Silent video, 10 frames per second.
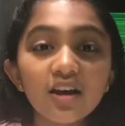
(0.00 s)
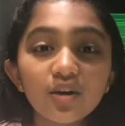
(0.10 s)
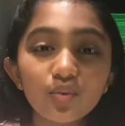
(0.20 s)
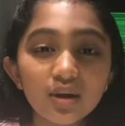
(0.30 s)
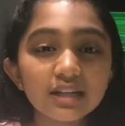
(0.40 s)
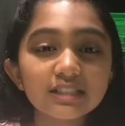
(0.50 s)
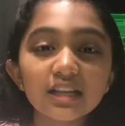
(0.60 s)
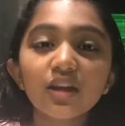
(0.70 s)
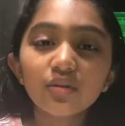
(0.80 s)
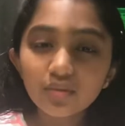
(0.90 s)
was
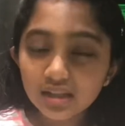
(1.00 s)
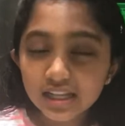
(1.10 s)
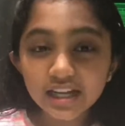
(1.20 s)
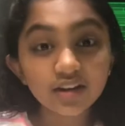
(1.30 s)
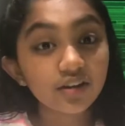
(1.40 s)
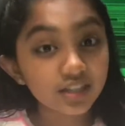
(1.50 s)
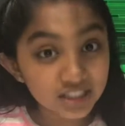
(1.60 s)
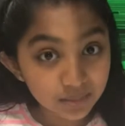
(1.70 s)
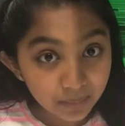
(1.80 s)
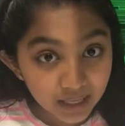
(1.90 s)
really
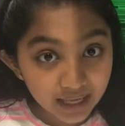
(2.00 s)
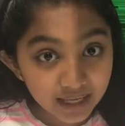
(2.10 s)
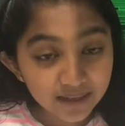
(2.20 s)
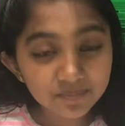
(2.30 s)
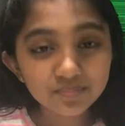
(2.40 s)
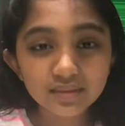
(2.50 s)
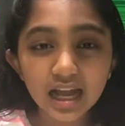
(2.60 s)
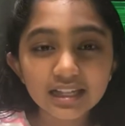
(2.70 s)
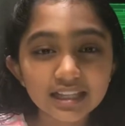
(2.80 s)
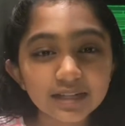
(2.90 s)
crispy
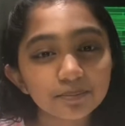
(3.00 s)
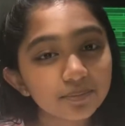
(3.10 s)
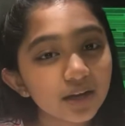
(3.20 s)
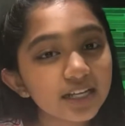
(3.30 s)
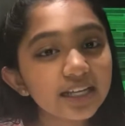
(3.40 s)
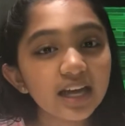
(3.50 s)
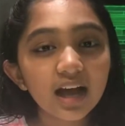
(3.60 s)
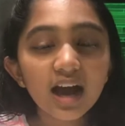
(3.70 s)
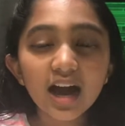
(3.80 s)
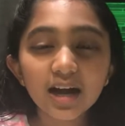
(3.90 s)
and like pretty
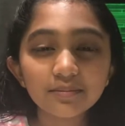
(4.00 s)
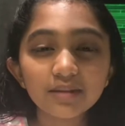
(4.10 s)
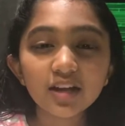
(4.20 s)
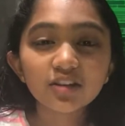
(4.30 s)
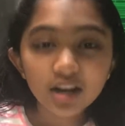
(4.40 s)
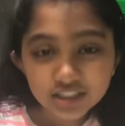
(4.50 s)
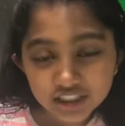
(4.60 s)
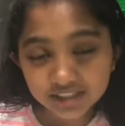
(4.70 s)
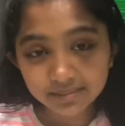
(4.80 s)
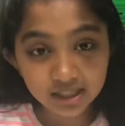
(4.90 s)
um,
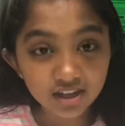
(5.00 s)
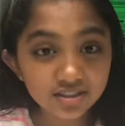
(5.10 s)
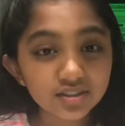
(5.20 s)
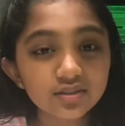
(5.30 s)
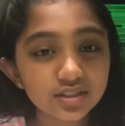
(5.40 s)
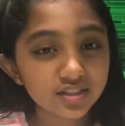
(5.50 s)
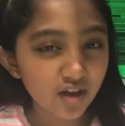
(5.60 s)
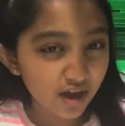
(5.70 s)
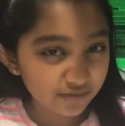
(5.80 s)
crunchy but also soft.